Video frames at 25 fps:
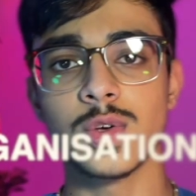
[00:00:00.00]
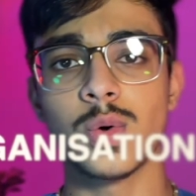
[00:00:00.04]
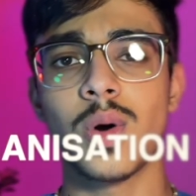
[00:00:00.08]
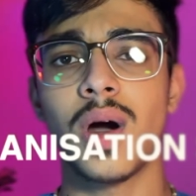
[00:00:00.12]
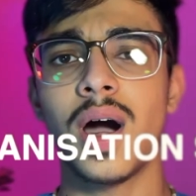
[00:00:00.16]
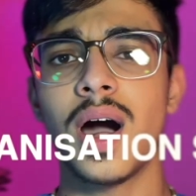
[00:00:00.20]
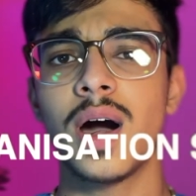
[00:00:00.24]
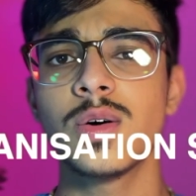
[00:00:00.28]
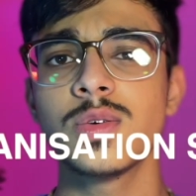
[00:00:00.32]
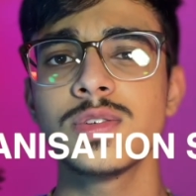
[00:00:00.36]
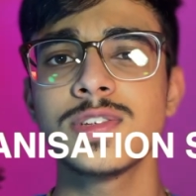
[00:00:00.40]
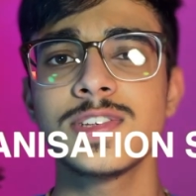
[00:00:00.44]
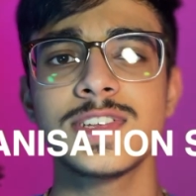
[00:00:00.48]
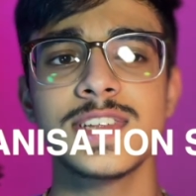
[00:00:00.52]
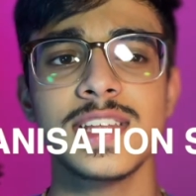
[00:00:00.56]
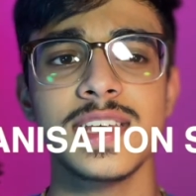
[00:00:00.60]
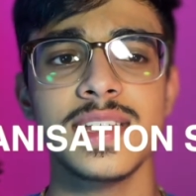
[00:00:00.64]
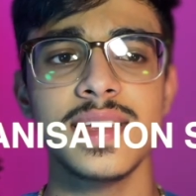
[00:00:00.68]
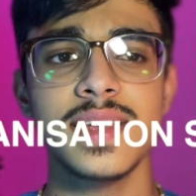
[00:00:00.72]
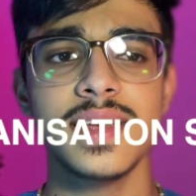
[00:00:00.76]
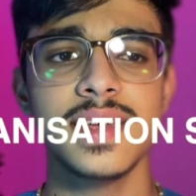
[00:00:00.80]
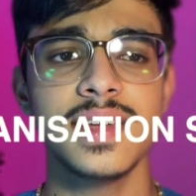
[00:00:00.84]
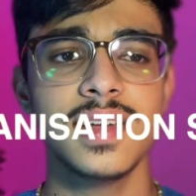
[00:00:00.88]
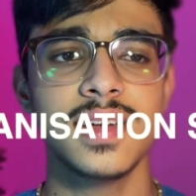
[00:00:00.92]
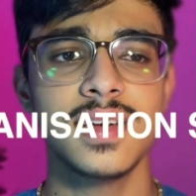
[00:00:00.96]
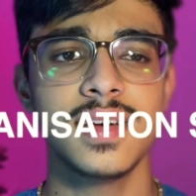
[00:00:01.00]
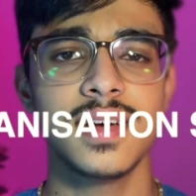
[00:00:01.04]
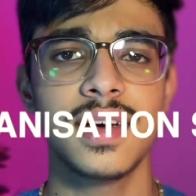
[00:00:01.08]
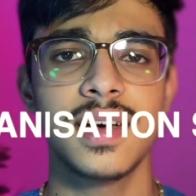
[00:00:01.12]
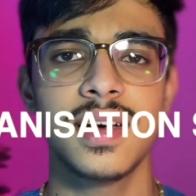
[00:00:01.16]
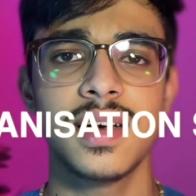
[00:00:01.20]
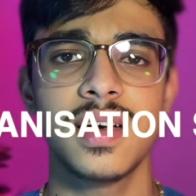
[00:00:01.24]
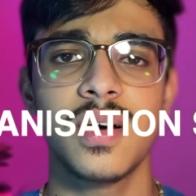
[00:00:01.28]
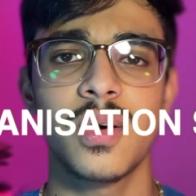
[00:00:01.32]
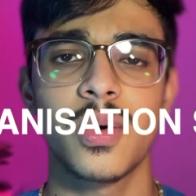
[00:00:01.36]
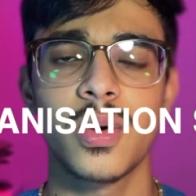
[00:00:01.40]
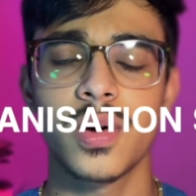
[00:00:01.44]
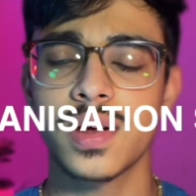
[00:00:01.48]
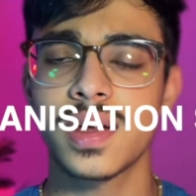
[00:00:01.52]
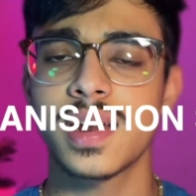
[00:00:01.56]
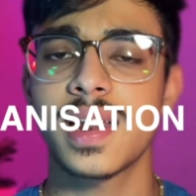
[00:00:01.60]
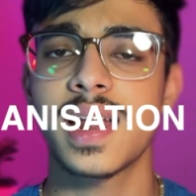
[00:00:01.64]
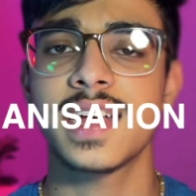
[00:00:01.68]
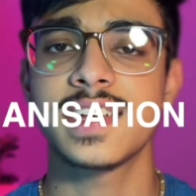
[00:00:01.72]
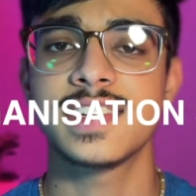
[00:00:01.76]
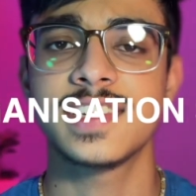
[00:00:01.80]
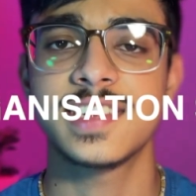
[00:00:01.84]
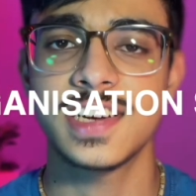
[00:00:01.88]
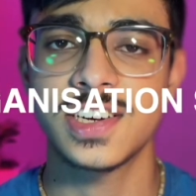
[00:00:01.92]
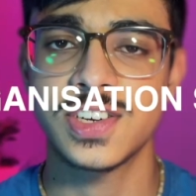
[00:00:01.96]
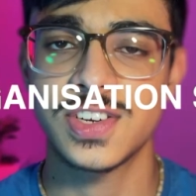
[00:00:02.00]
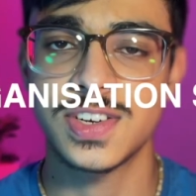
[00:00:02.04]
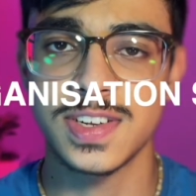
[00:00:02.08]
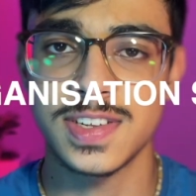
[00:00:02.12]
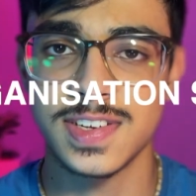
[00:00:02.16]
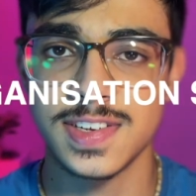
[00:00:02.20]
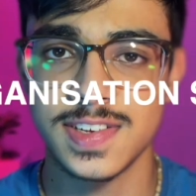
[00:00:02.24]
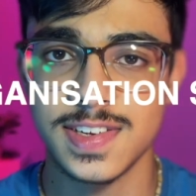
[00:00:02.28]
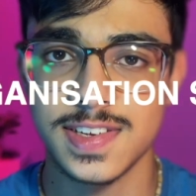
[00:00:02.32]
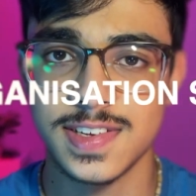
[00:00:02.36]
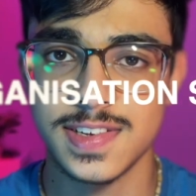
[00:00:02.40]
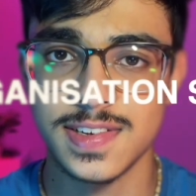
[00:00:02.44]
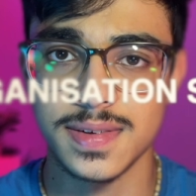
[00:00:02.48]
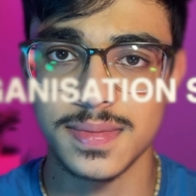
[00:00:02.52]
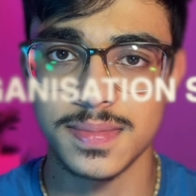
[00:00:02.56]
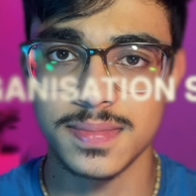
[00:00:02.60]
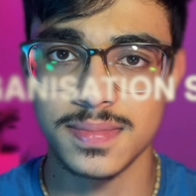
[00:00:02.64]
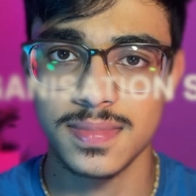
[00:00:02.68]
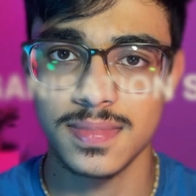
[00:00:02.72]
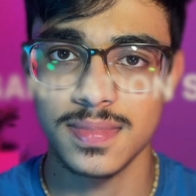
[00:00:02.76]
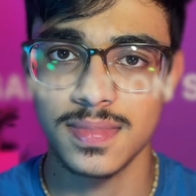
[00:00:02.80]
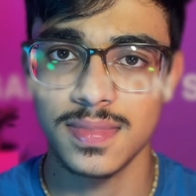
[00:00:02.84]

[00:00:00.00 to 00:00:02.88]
how's the organization system